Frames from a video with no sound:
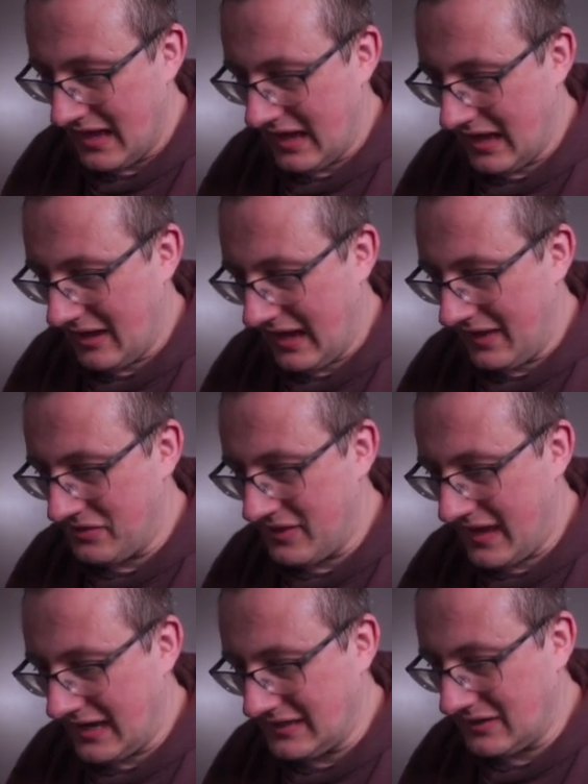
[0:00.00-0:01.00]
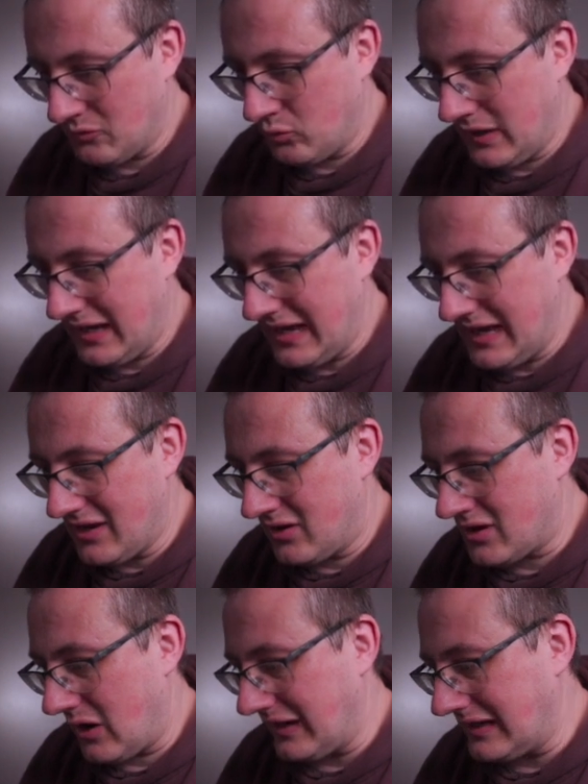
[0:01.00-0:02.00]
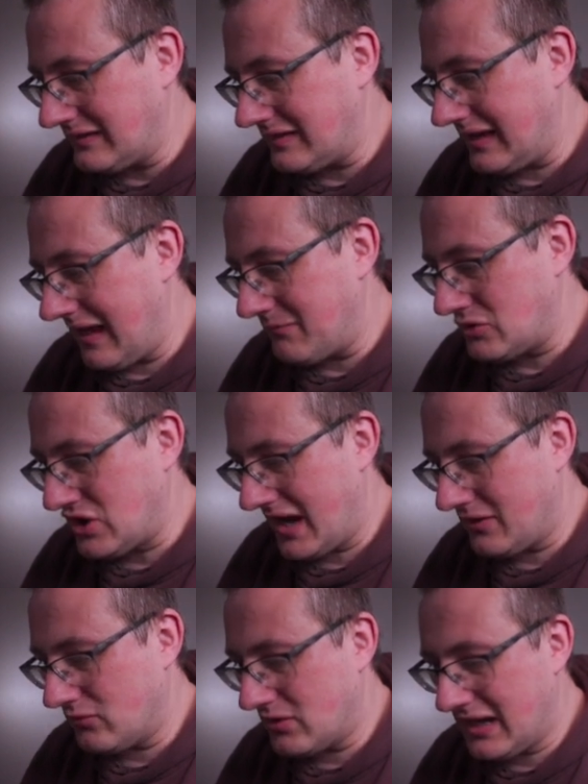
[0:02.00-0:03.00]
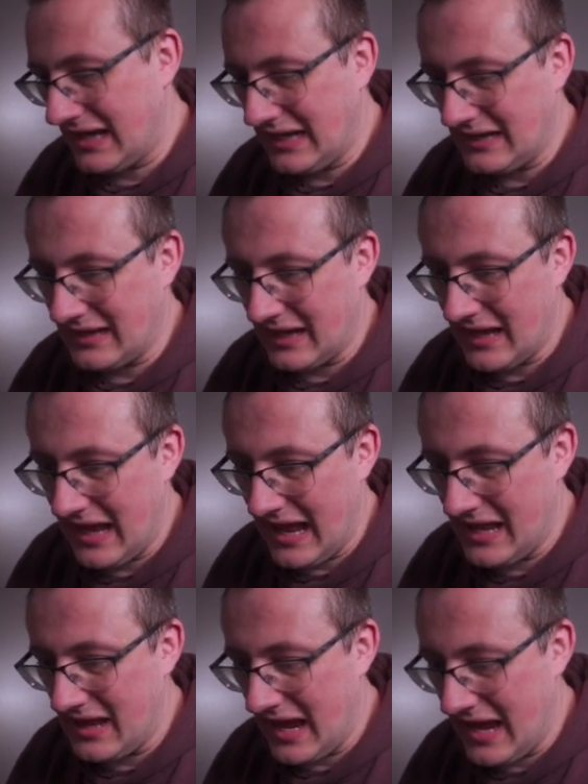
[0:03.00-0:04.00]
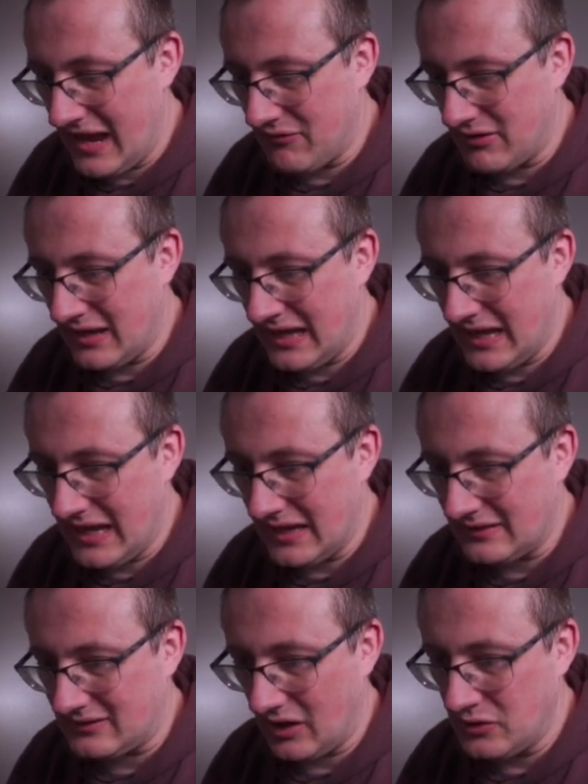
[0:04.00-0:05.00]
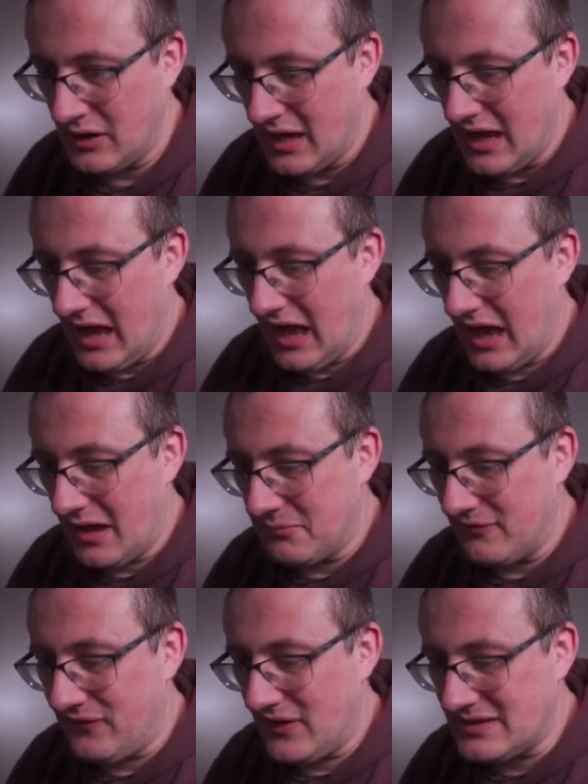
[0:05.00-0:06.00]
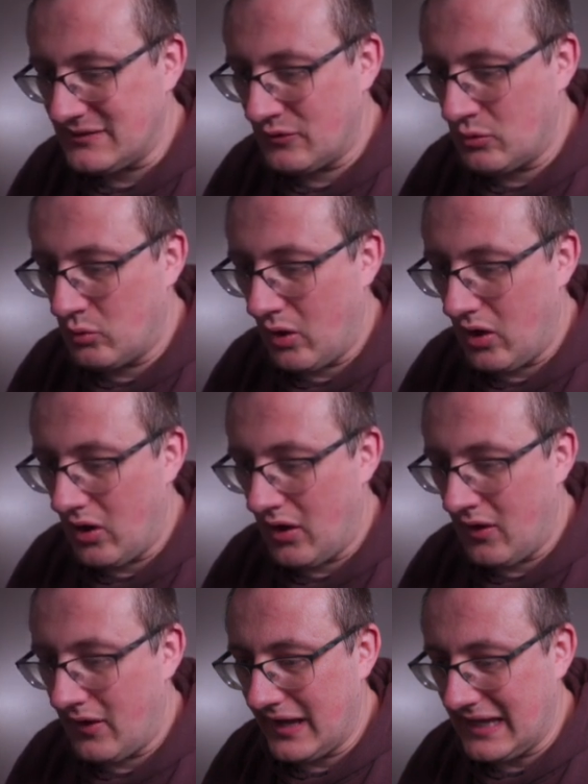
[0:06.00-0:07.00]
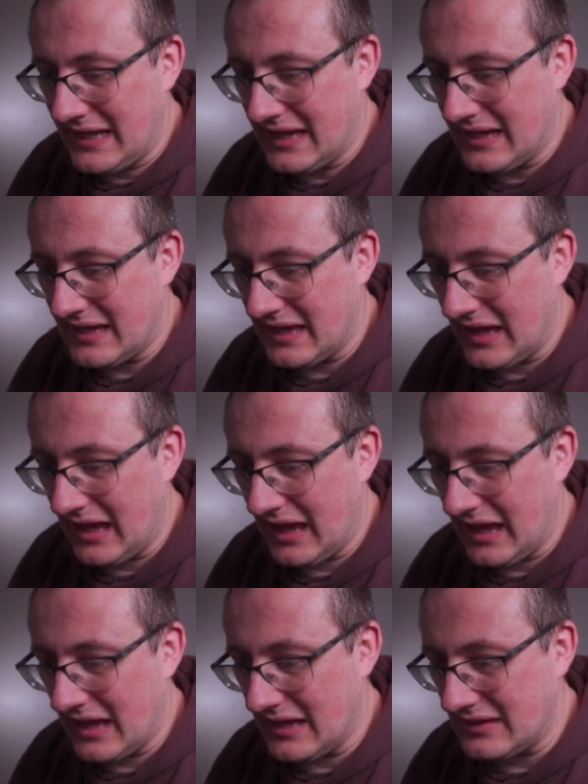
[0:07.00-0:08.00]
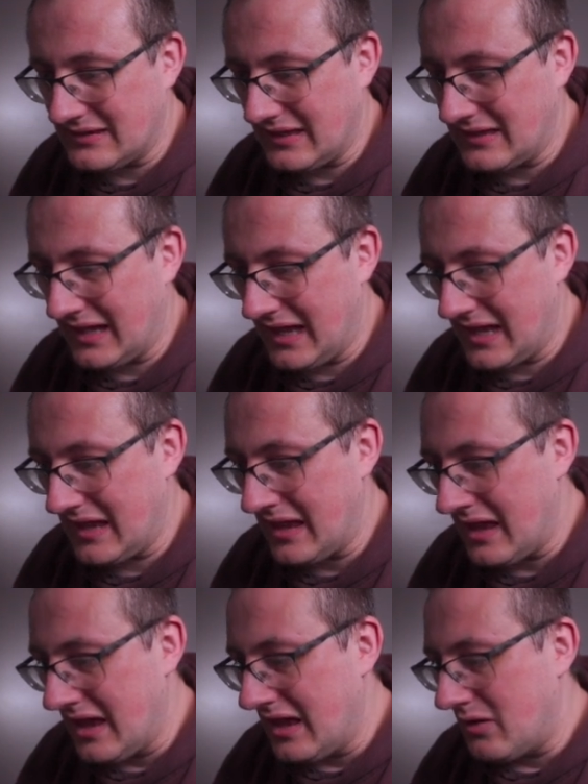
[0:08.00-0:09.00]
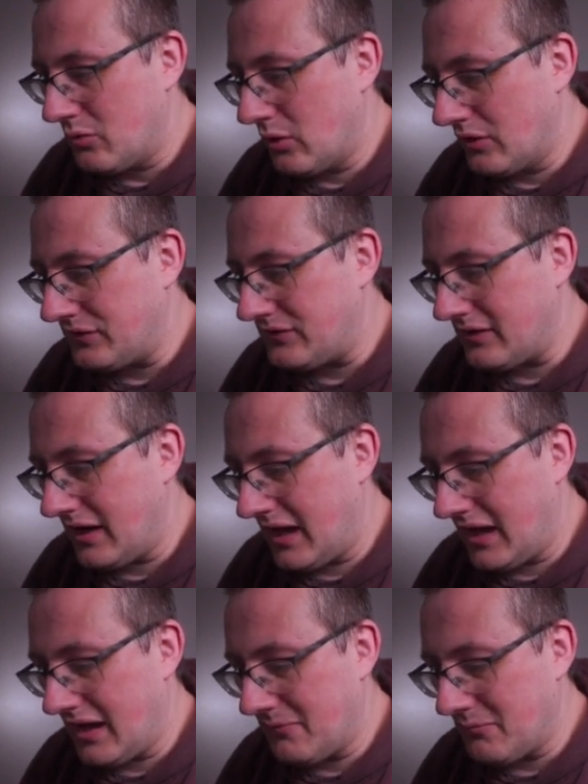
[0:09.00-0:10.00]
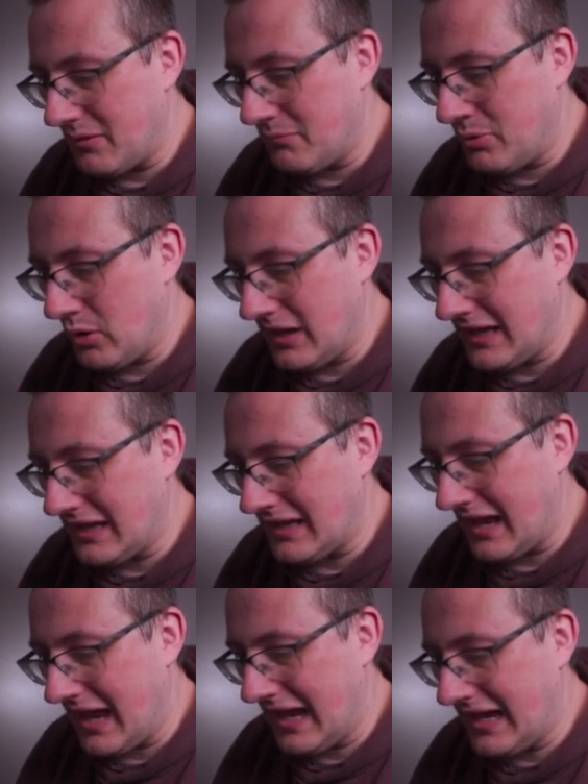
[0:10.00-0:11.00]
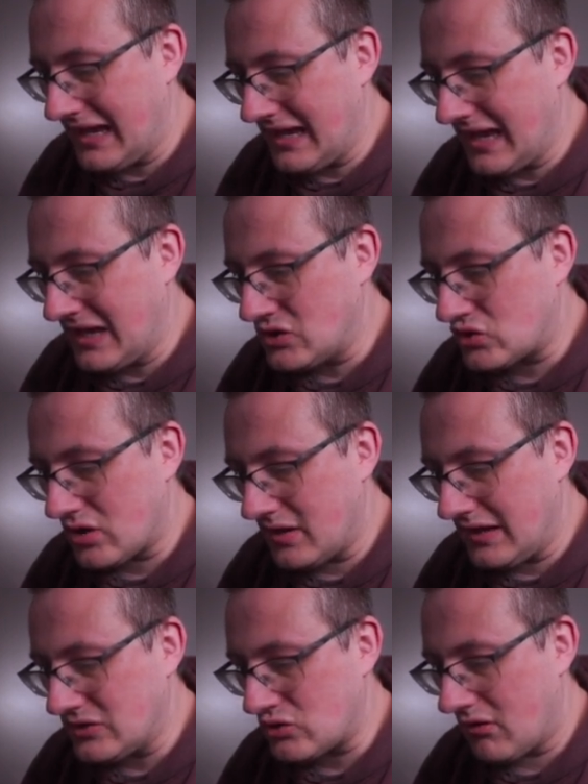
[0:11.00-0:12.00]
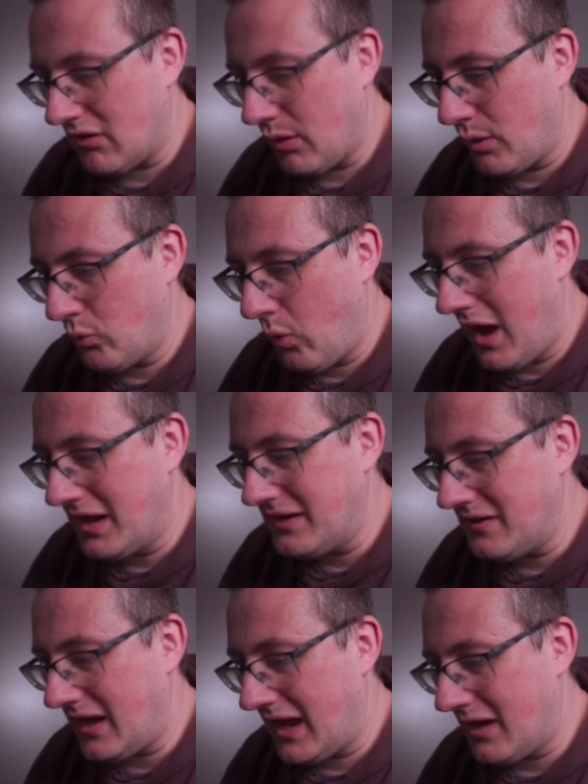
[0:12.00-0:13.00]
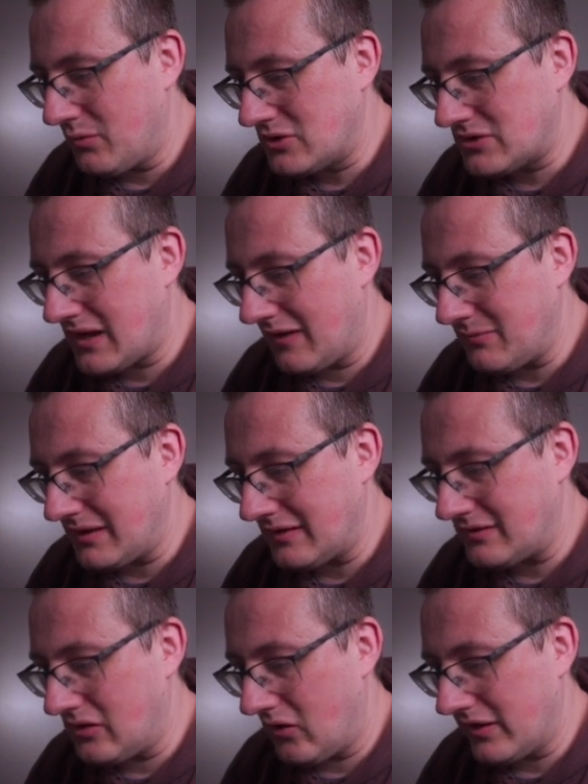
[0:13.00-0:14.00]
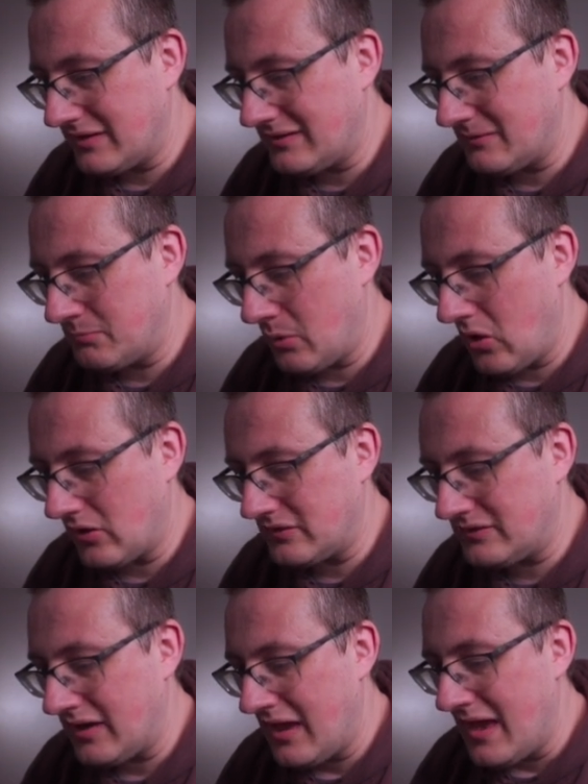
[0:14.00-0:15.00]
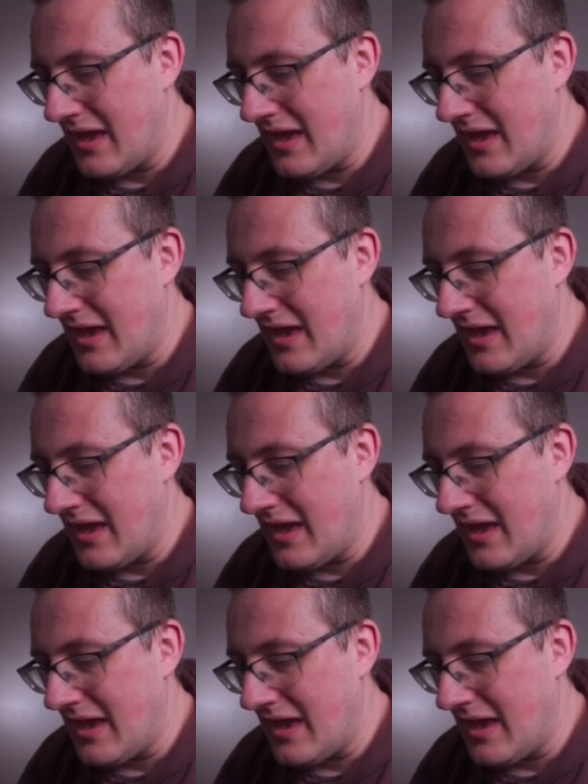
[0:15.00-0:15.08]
Uh, and then we are going into the mChannel Clean area here. So um, first of all, what I uh, did here was um, put in a intro, intro one, uh, which gave me this nice box.